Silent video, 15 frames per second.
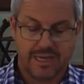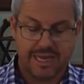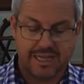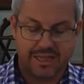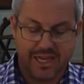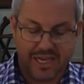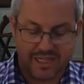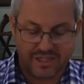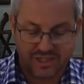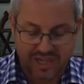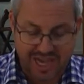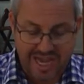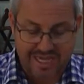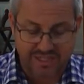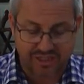And the
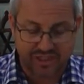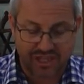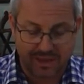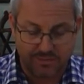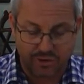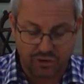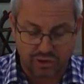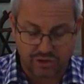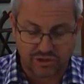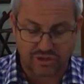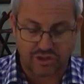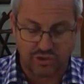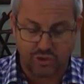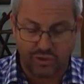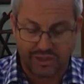exact same
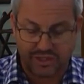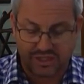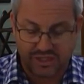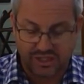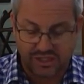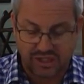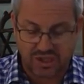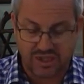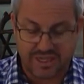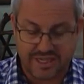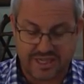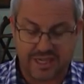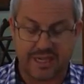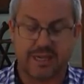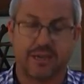consequence is
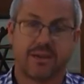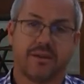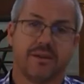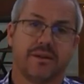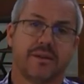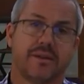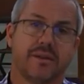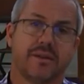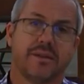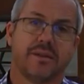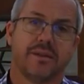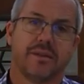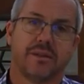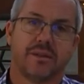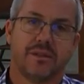clear.
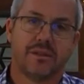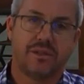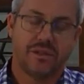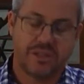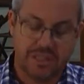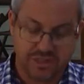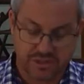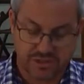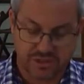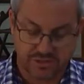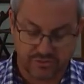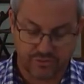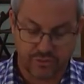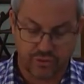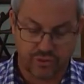This is
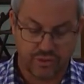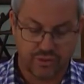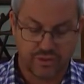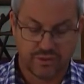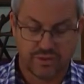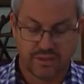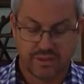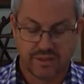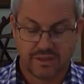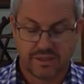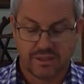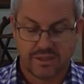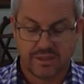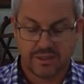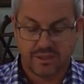a fall.
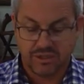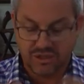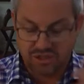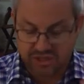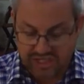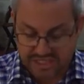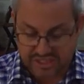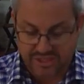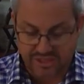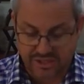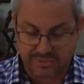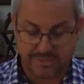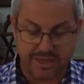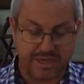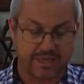This is
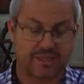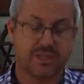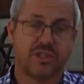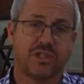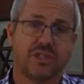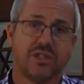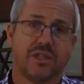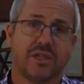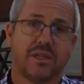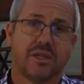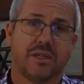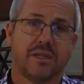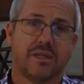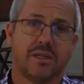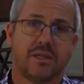a mess.
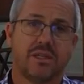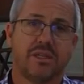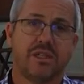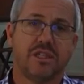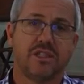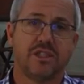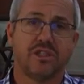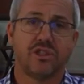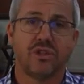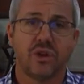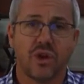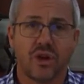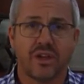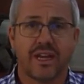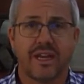This is
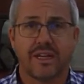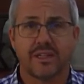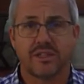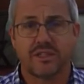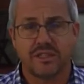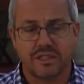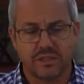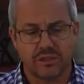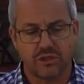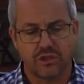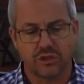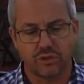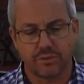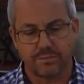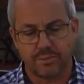not how things
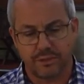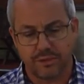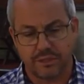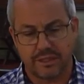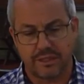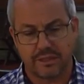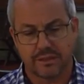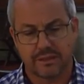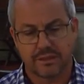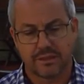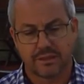should be.